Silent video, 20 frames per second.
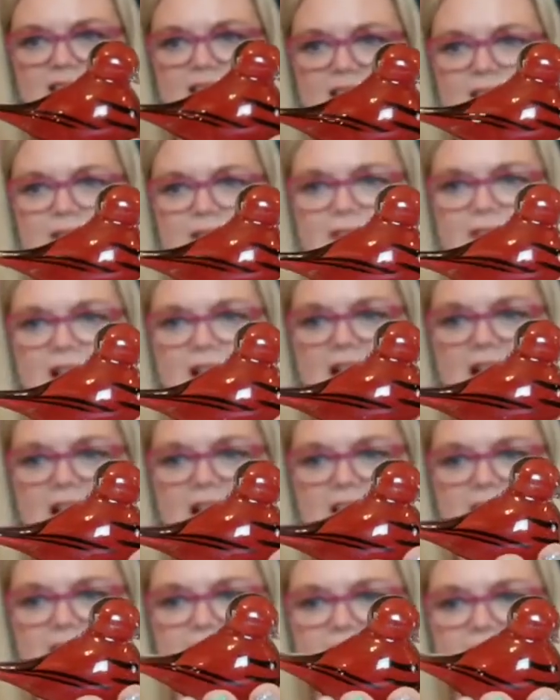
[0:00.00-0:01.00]

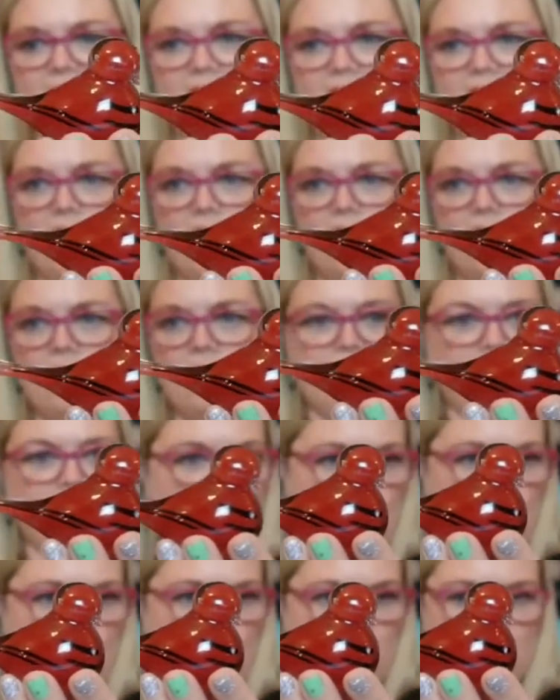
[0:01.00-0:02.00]
5,
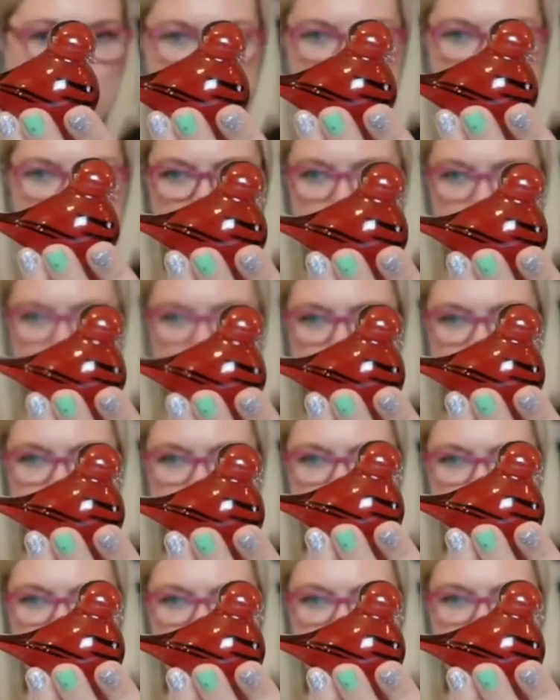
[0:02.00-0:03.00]
4,
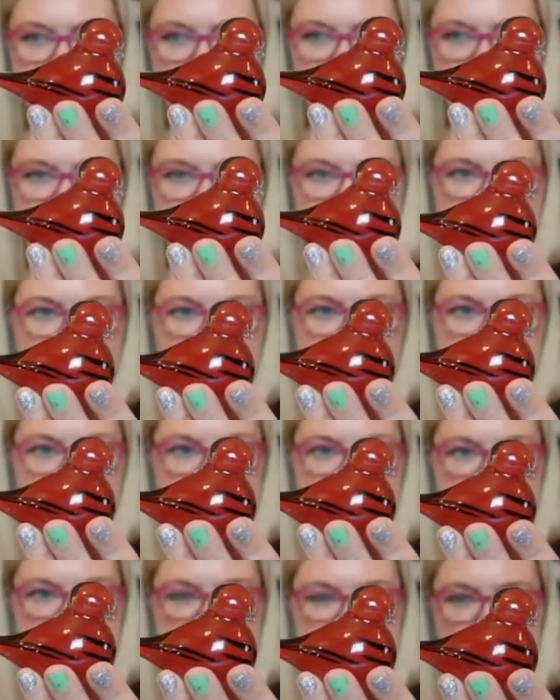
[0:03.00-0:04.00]
3,
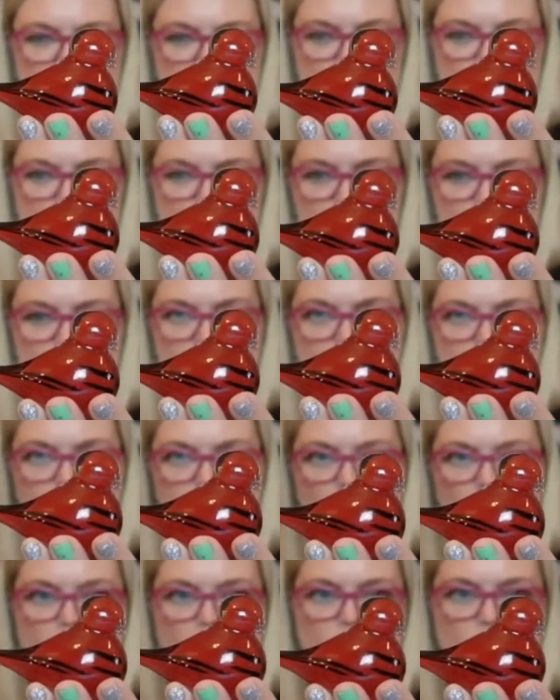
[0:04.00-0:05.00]
2,
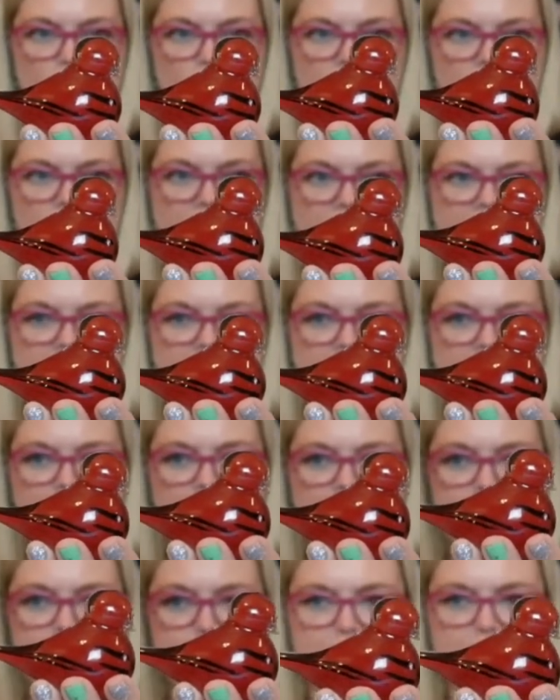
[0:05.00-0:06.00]
1.
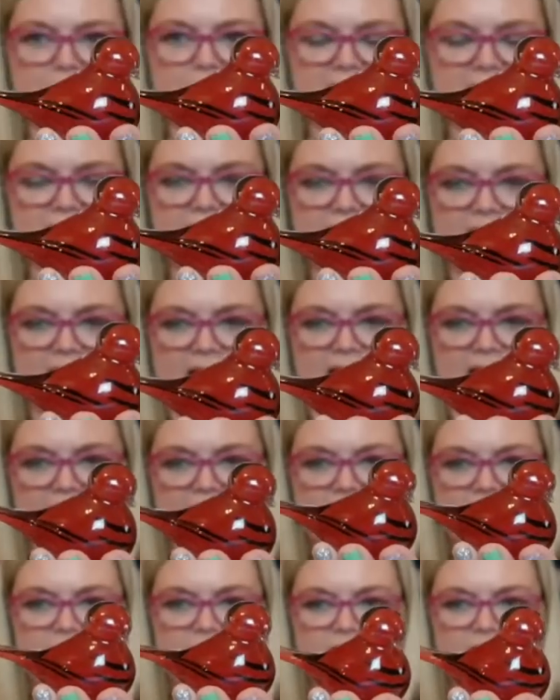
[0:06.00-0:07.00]
Bid end.
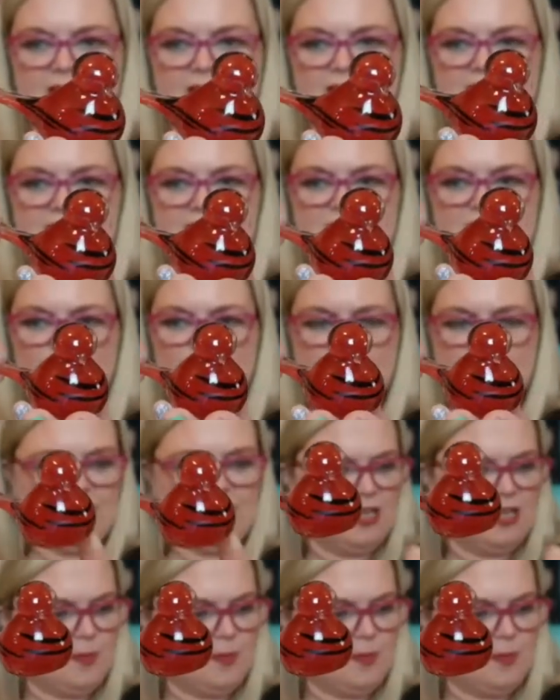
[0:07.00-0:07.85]
I see you, Kim,